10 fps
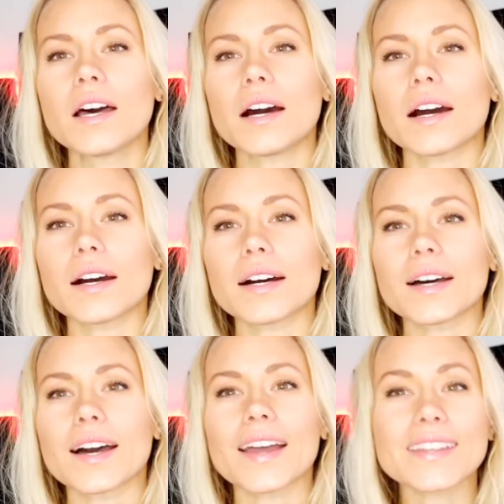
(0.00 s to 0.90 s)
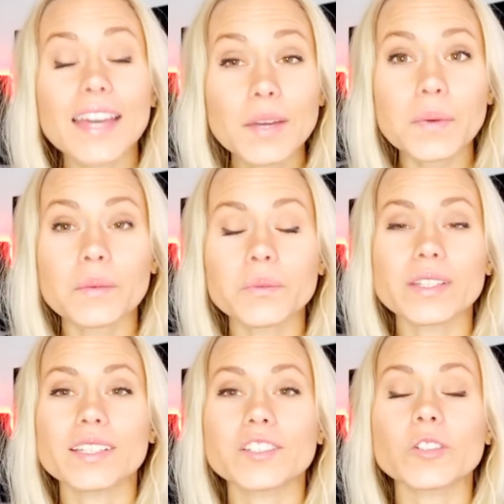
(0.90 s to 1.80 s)
I came up with
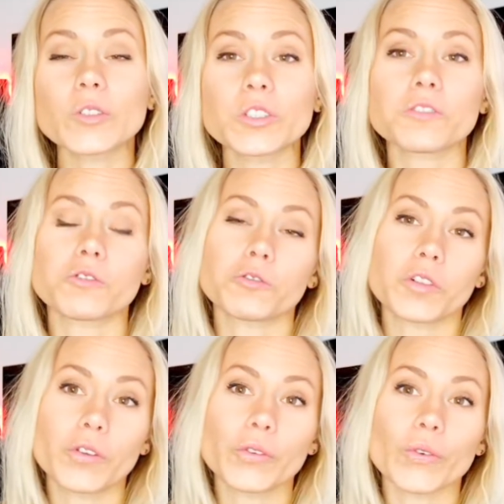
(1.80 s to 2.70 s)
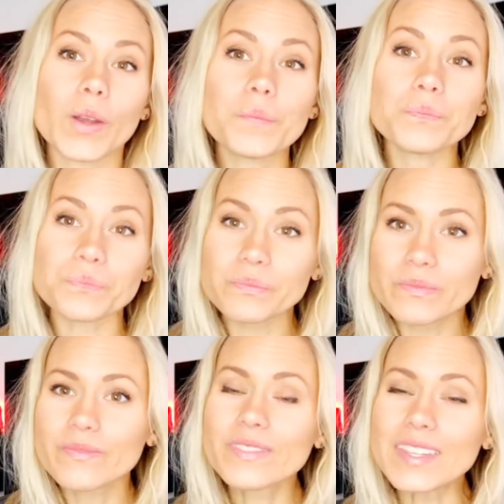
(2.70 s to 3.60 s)
a solution for floating grip.
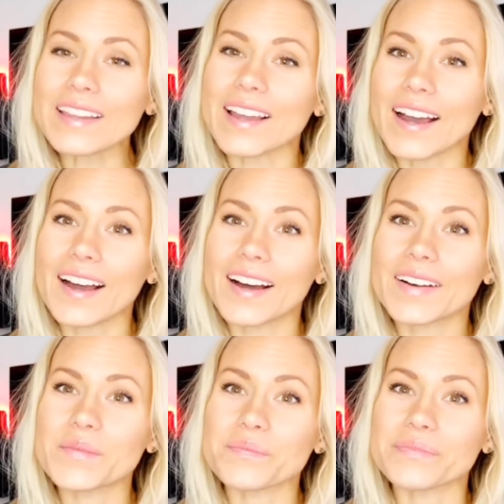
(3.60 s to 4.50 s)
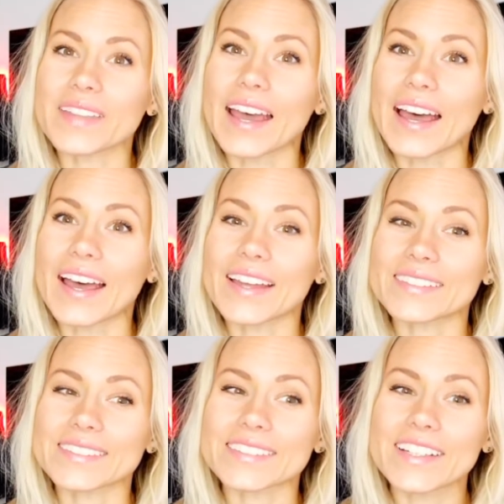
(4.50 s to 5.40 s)
And
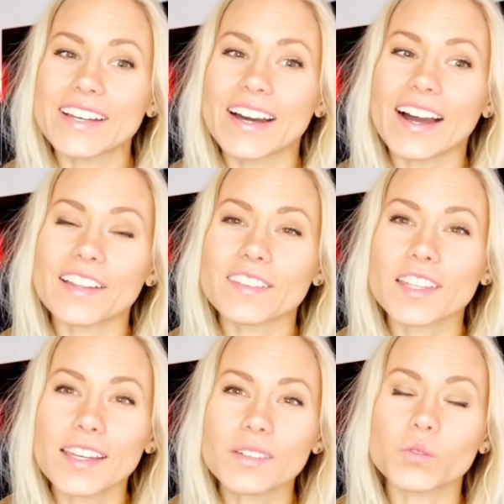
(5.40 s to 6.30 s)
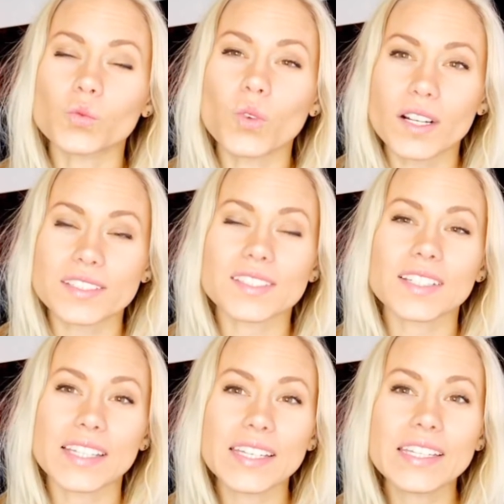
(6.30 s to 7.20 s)
I think what's the
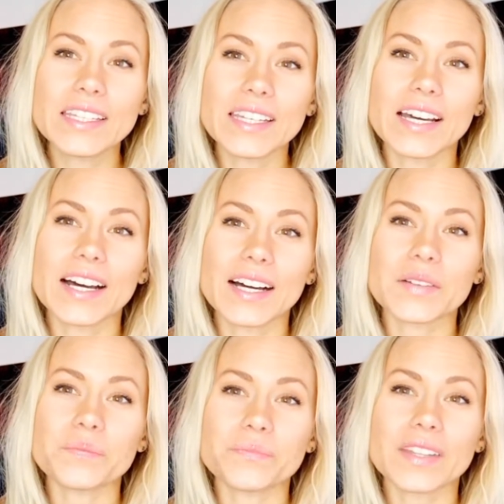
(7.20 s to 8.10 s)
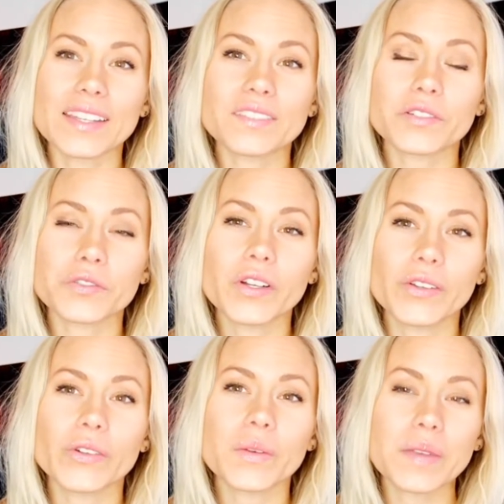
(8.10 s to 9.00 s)
key is for floating
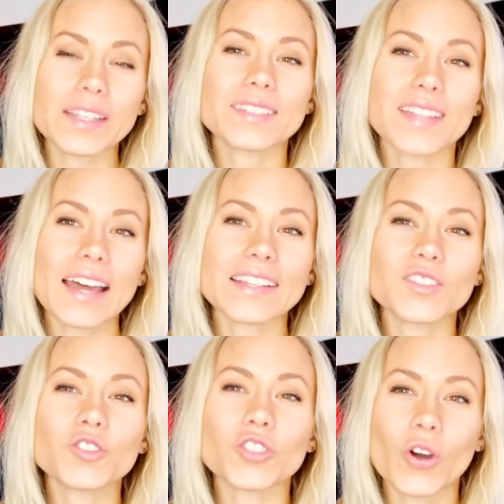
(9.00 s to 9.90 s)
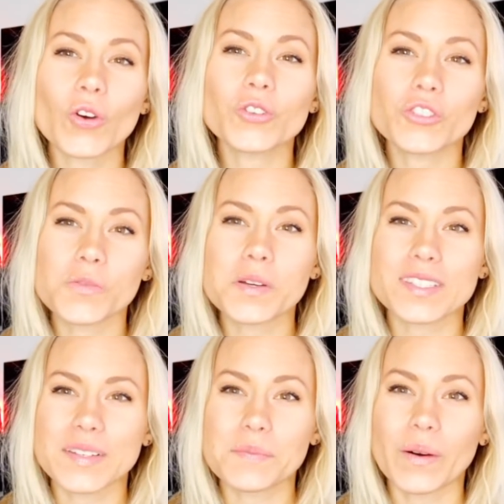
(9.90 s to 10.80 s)
grip is that it's so super
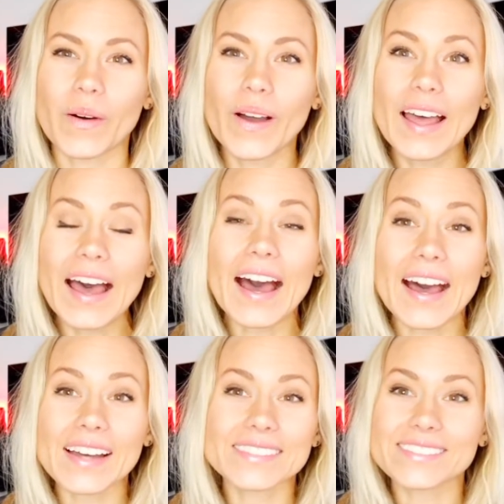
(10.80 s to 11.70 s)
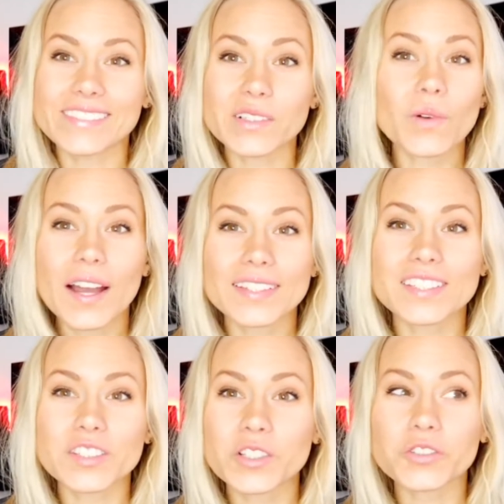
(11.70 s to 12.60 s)
simple. And why is
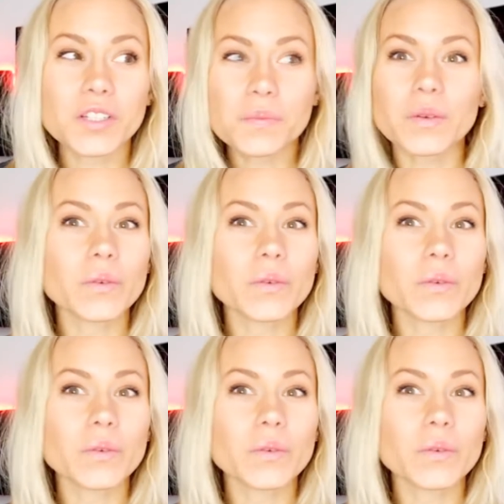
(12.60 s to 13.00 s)
it so simple?